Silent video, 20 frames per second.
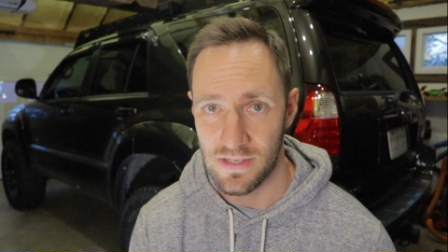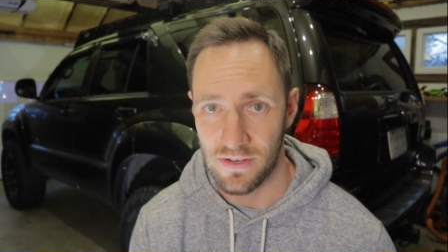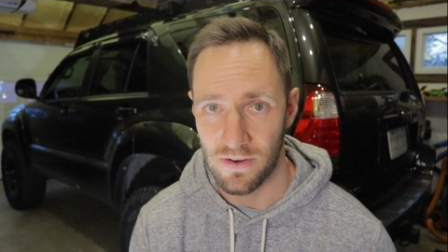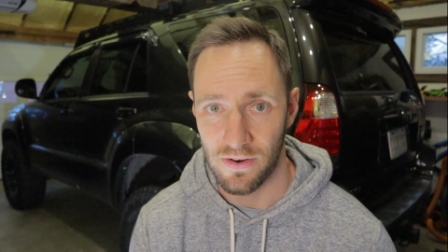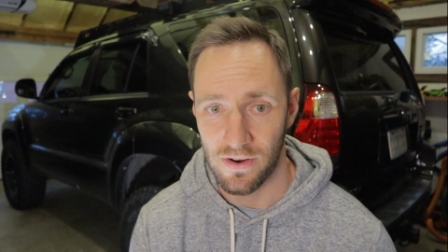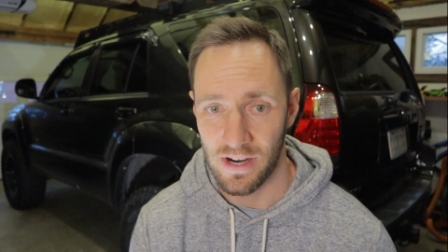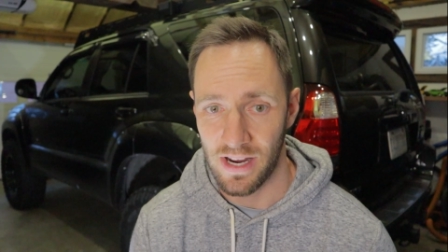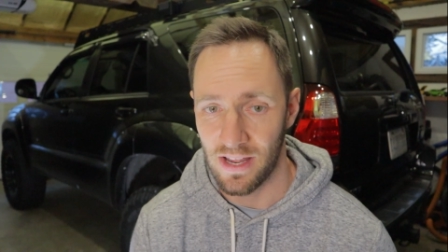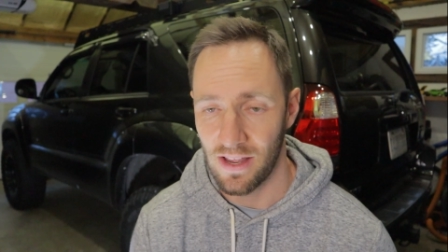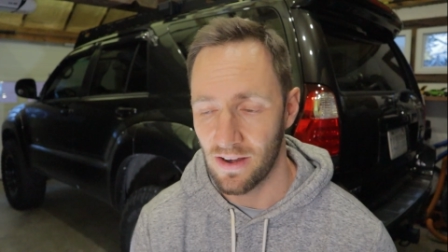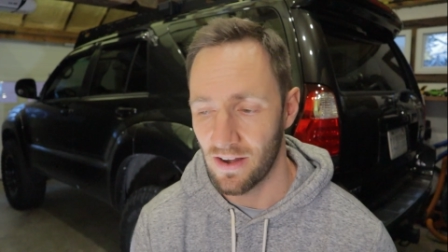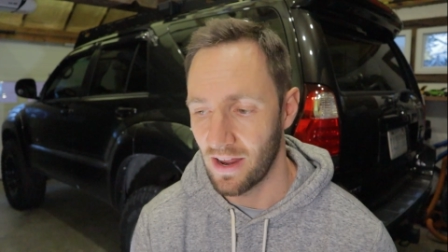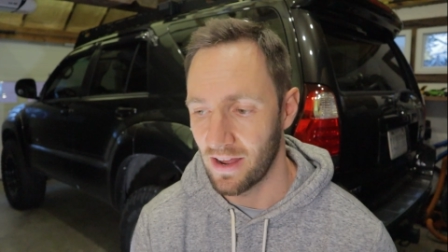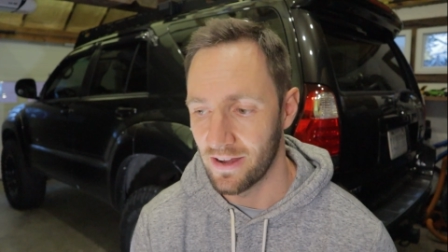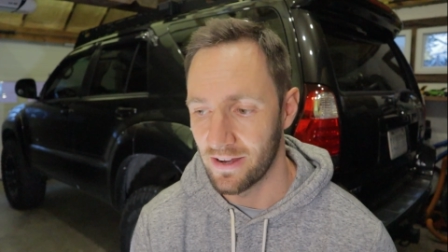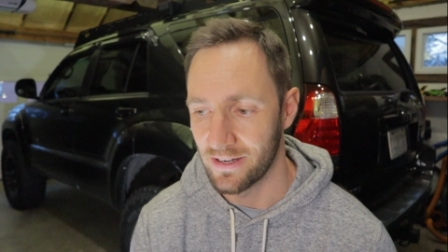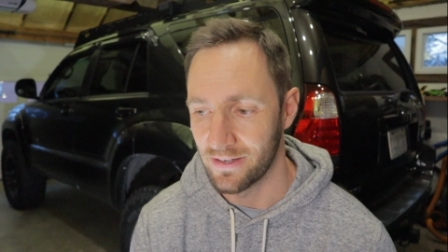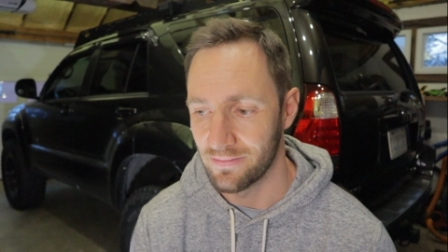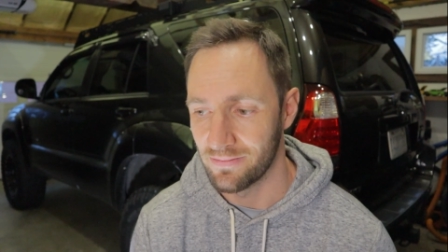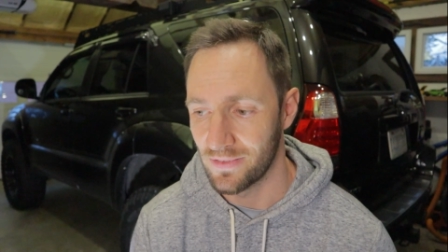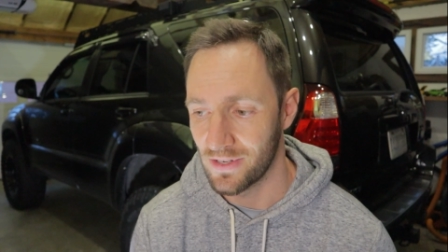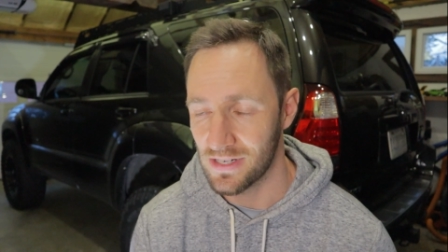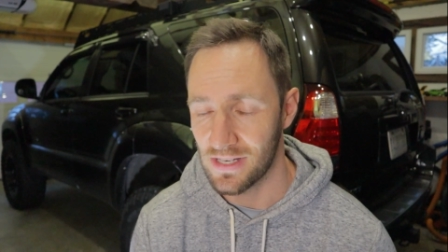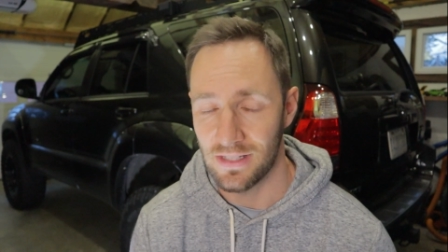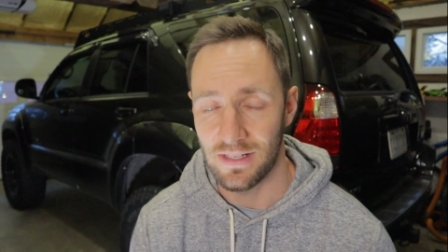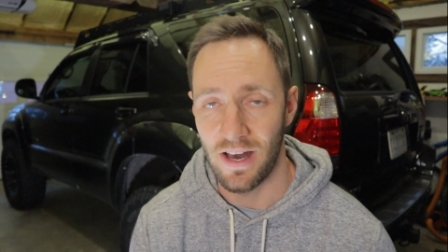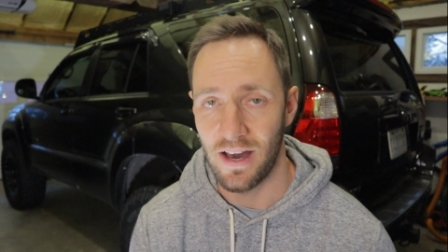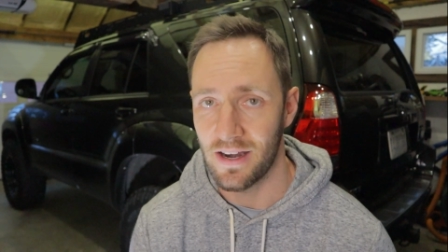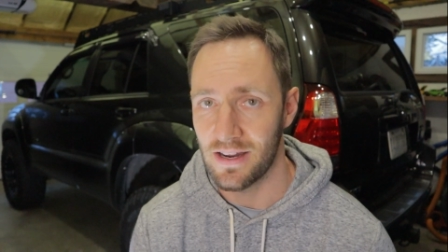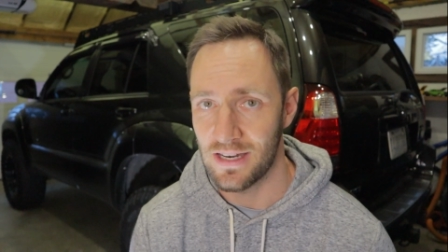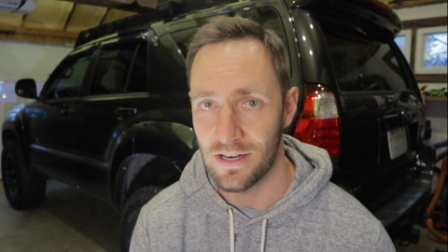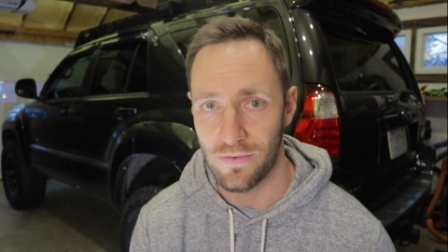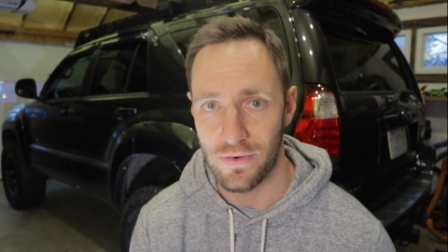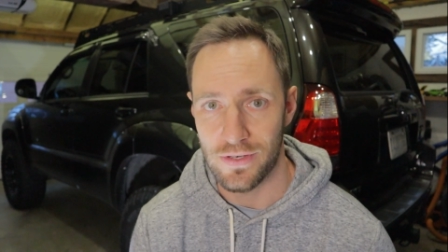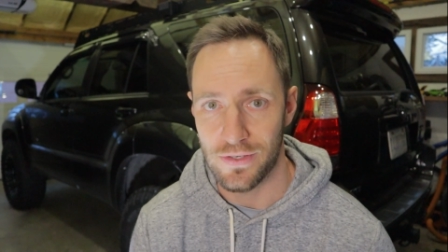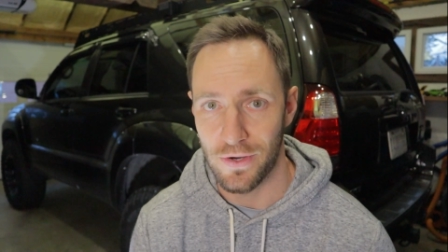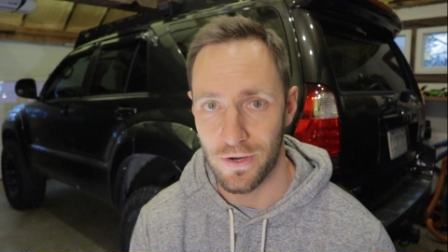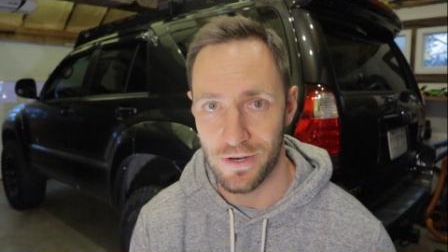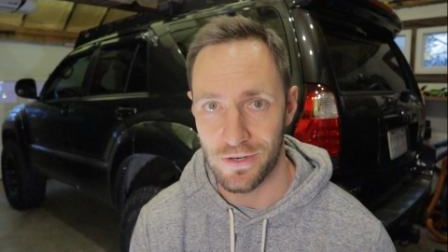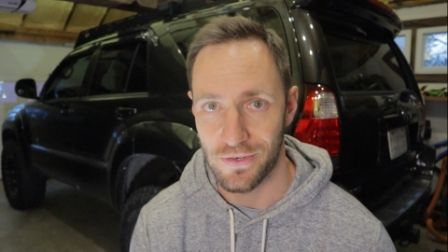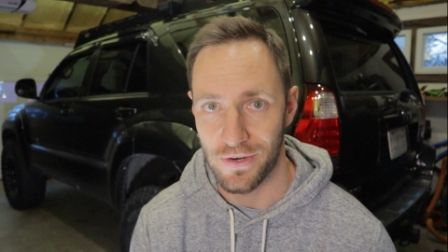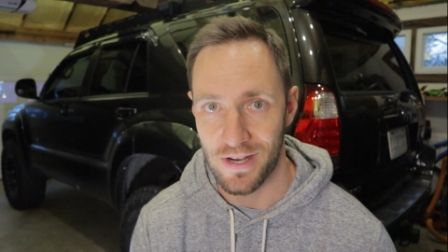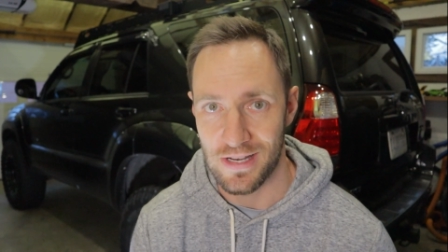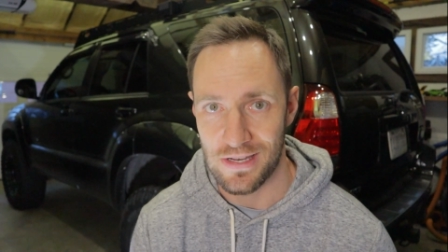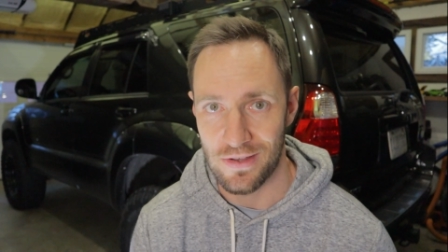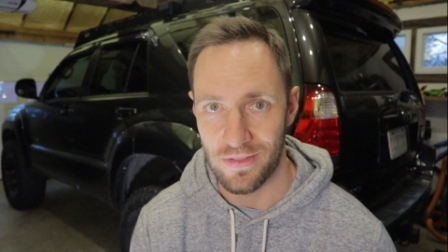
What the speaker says: story. There's a lot of different Toyota trucks